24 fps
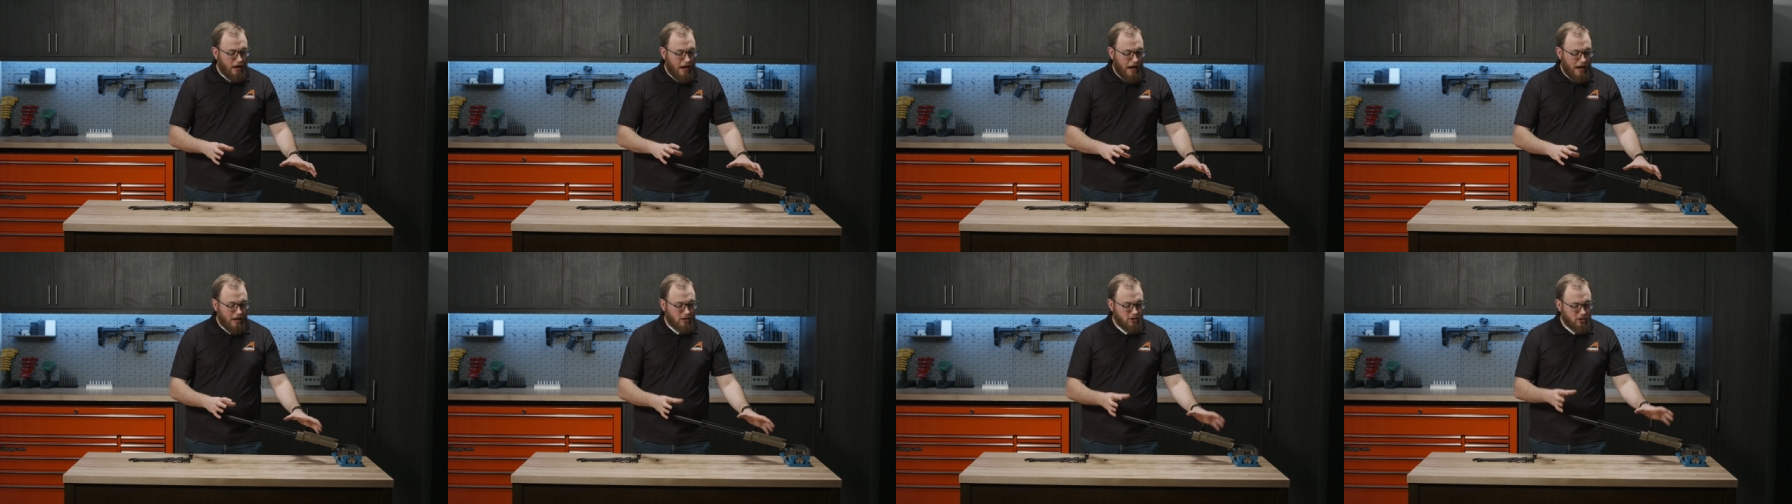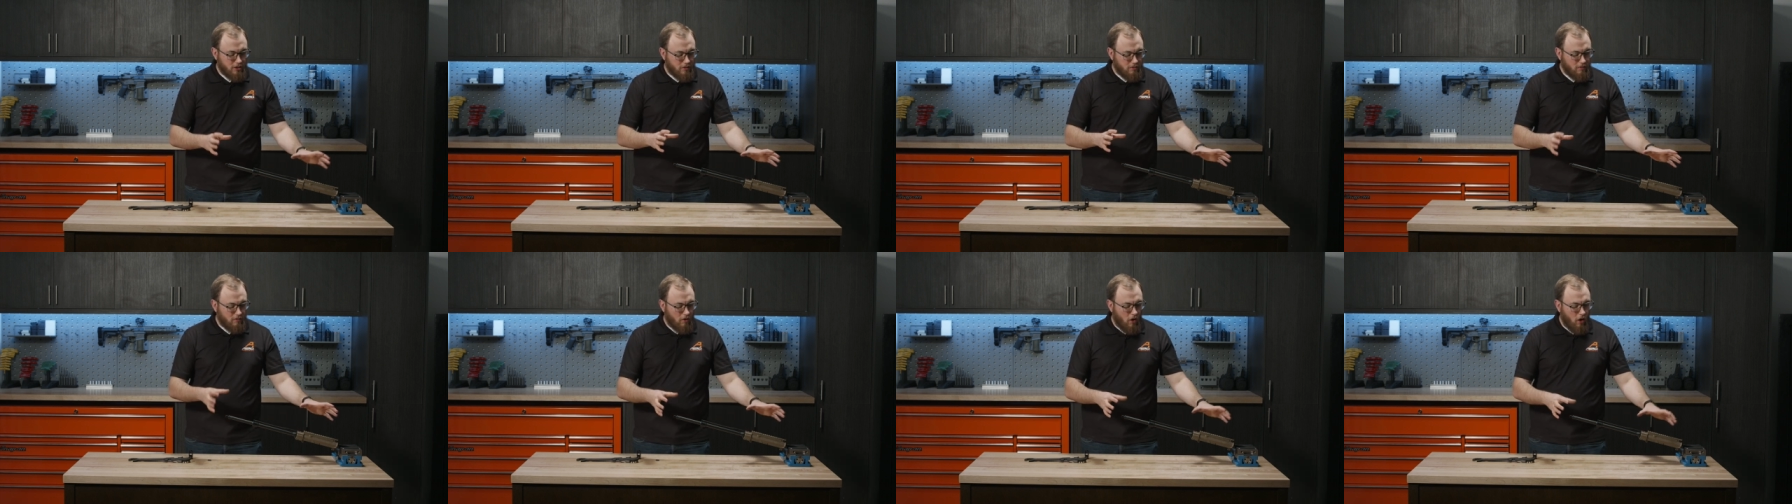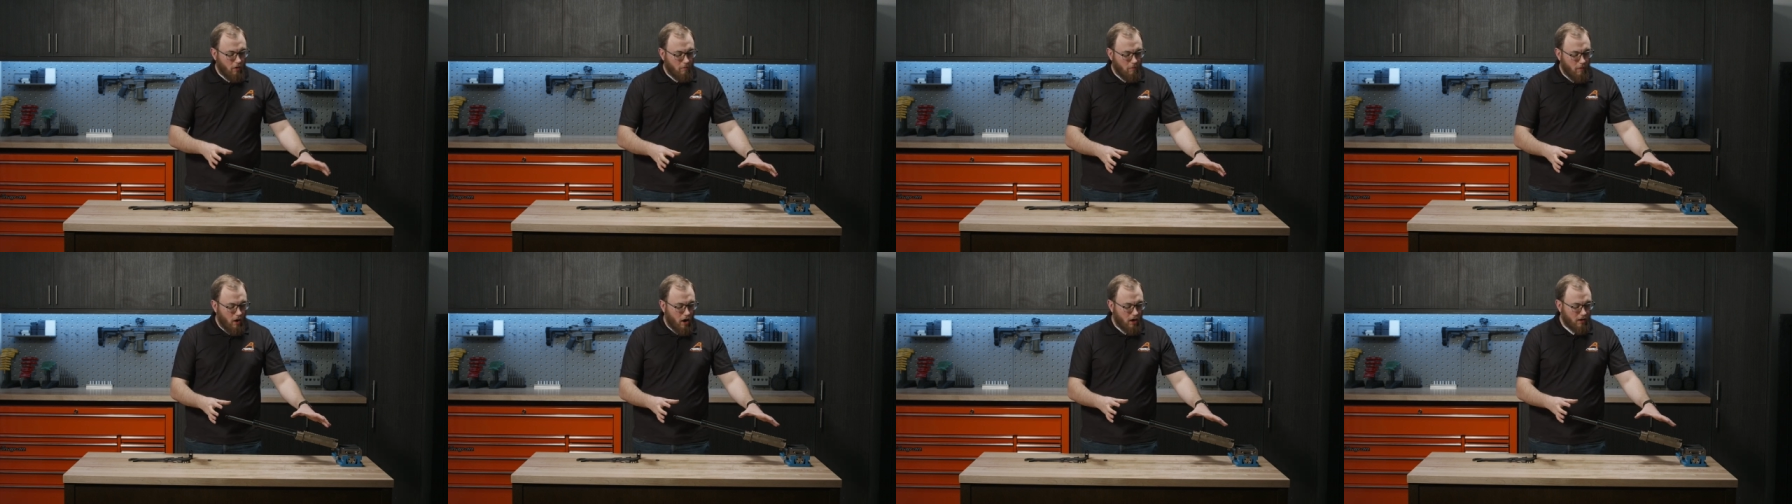action
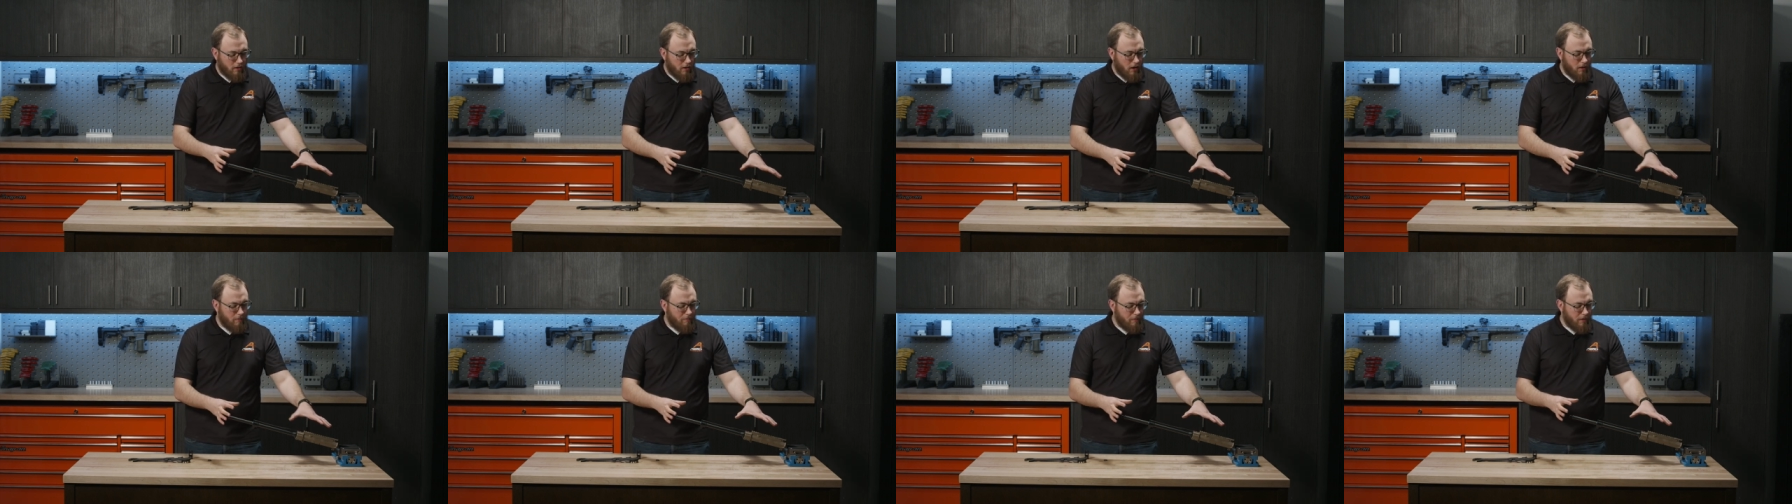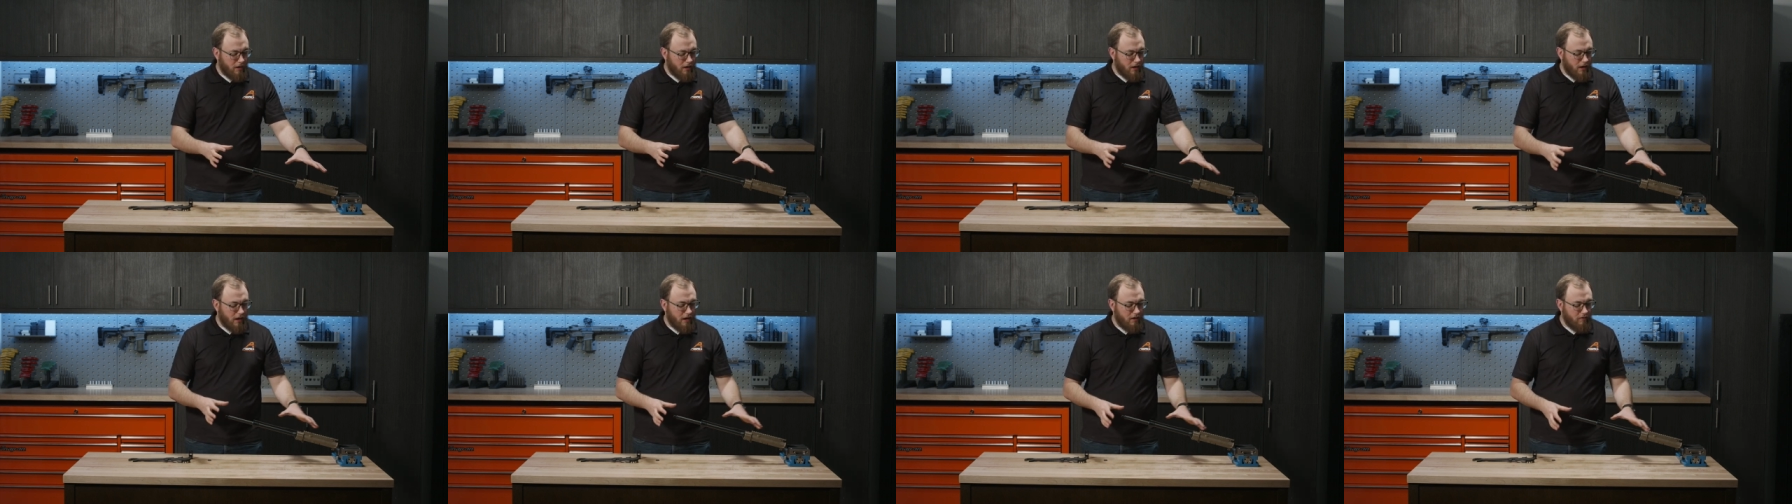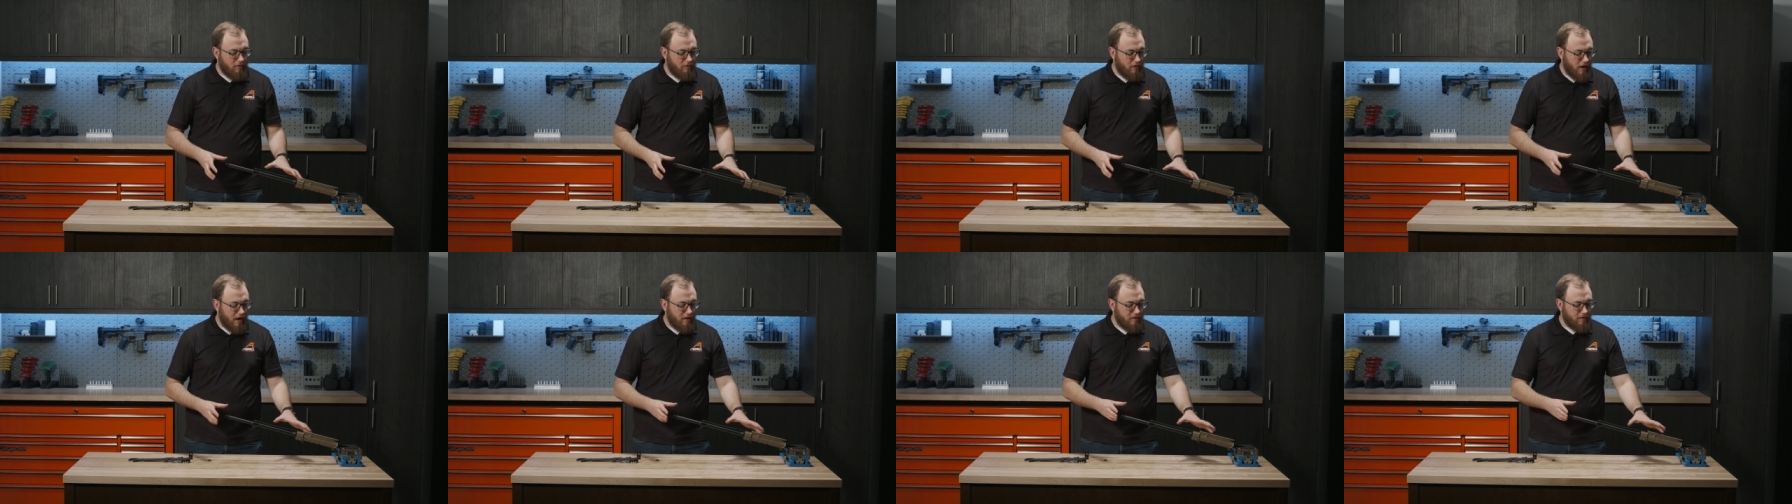all mocked up in
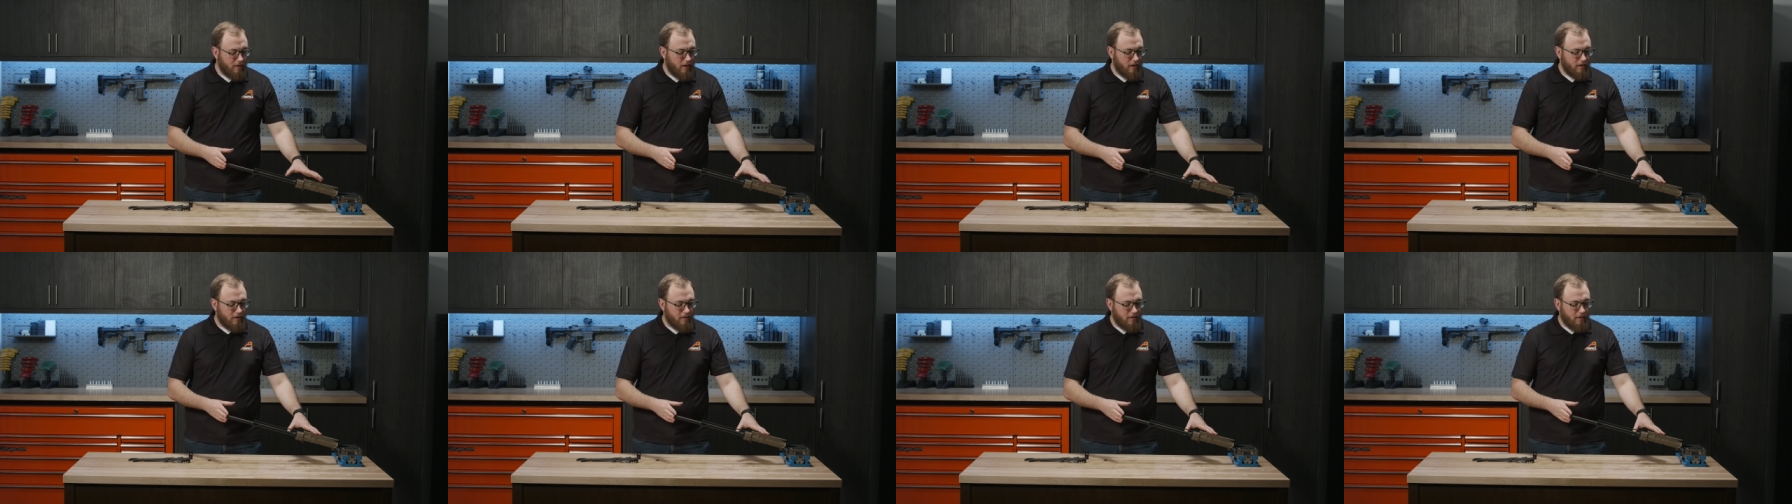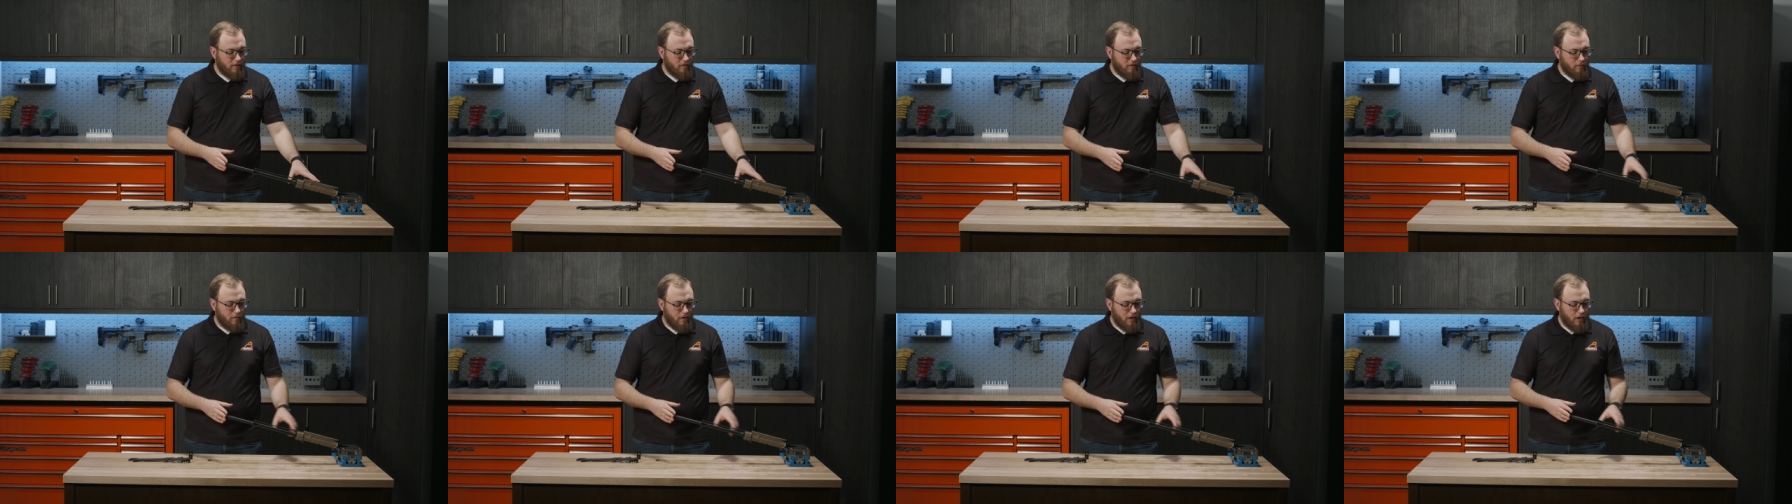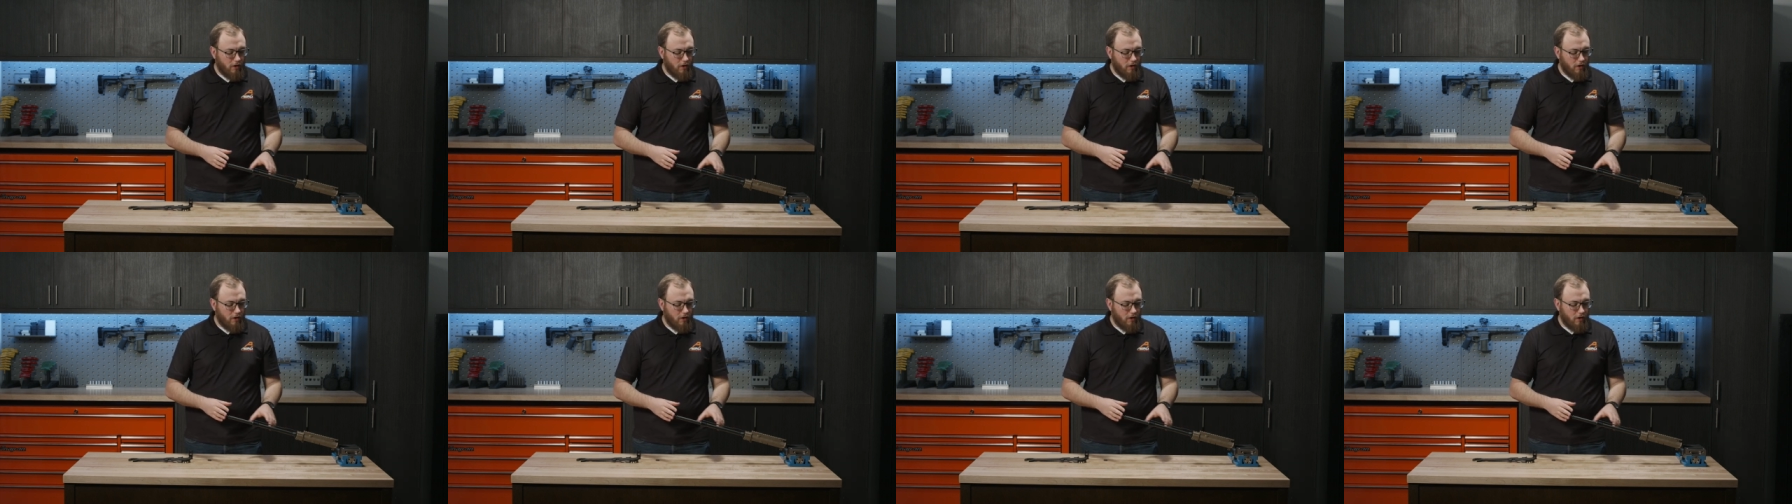a vise like this,